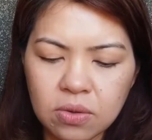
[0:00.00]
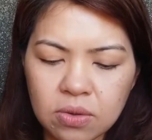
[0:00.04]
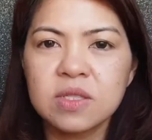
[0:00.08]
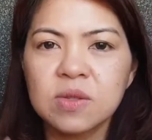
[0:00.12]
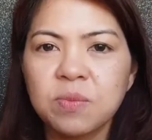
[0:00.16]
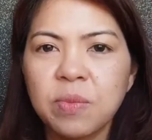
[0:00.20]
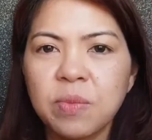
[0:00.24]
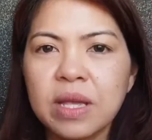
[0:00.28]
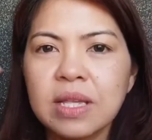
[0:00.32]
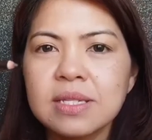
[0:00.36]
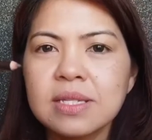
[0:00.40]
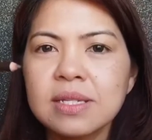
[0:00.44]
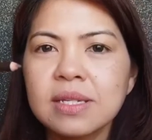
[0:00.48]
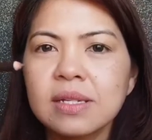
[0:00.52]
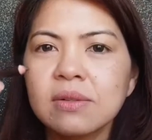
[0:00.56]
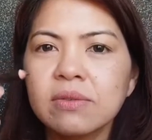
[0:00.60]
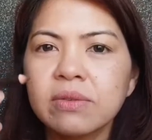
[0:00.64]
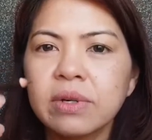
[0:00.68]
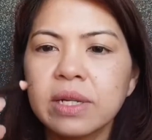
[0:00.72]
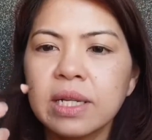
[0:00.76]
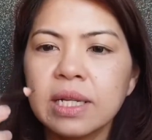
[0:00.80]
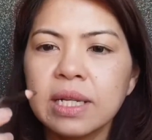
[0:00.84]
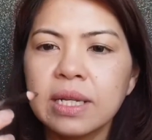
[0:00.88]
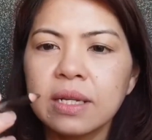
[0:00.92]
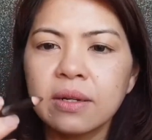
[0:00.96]
This pencil
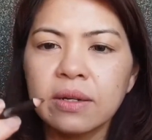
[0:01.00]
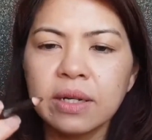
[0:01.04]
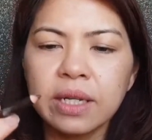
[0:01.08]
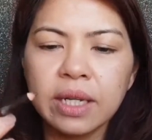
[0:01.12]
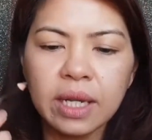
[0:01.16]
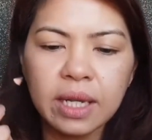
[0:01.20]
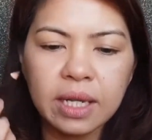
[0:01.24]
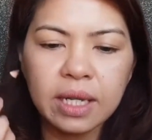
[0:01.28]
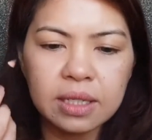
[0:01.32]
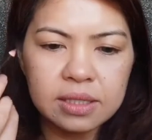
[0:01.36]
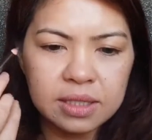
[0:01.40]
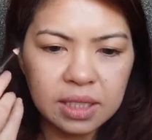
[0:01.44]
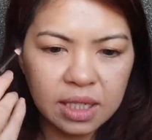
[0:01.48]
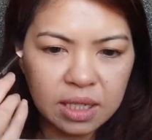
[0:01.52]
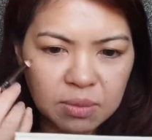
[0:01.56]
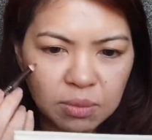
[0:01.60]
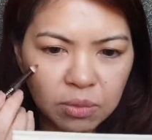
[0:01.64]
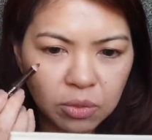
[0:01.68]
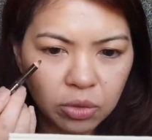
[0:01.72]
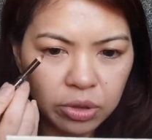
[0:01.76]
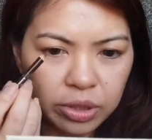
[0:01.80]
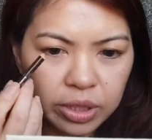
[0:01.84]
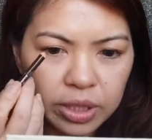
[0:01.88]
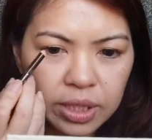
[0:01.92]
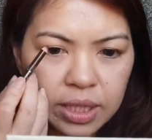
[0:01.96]
really creates a
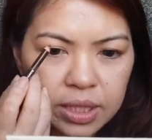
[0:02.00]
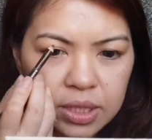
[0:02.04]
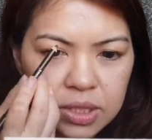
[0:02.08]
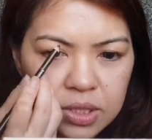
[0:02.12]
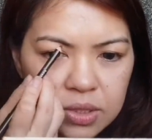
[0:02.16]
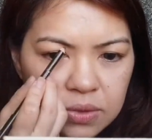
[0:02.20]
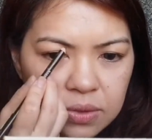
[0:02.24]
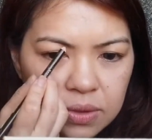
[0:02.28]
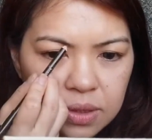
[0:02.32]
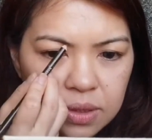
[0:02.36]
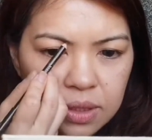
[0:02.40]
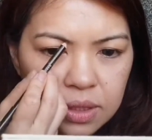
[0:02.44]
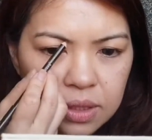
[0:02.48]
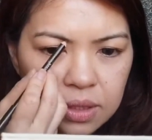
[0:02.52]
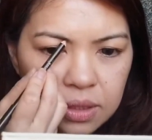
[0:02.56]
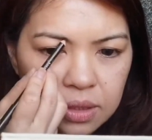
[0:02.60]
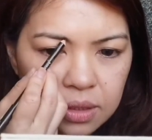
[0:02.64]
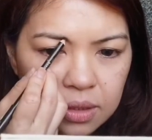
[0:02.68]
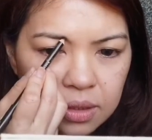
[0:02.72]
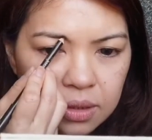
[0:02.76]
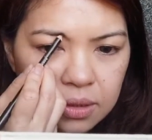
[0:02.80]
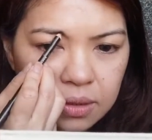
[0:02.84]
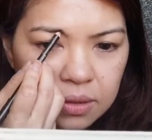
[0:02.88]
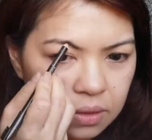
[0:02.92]
more natural